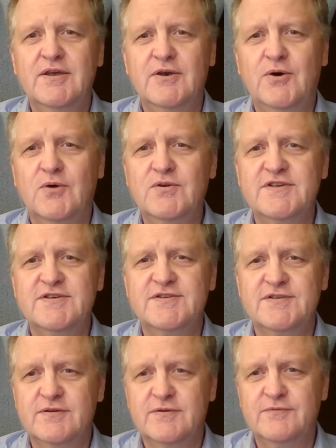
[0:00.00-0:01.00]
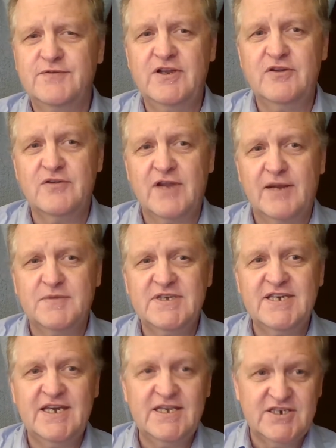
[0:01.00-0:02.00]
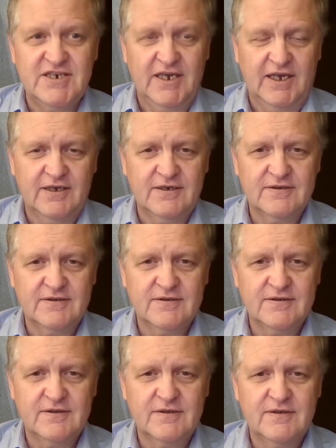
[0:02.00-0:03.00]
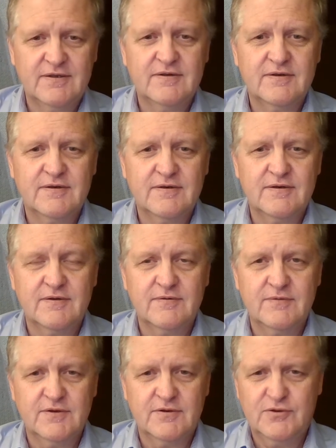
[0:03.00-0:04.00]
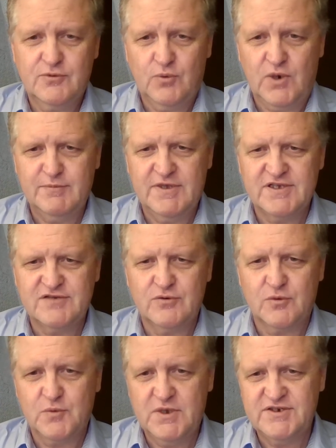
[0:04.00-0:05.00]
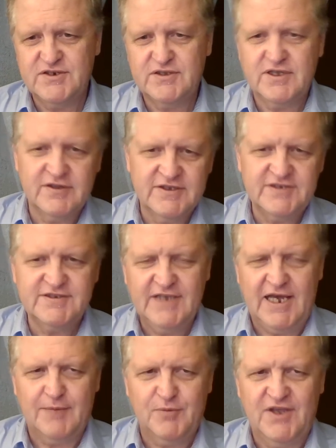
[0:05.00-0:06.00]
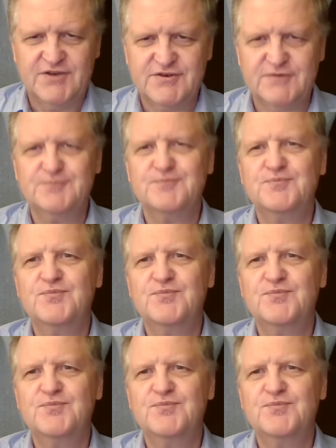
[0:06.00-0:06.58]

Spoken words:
You go to this video that I'm teaching, the 20 minutes Norwegian listening comprehension,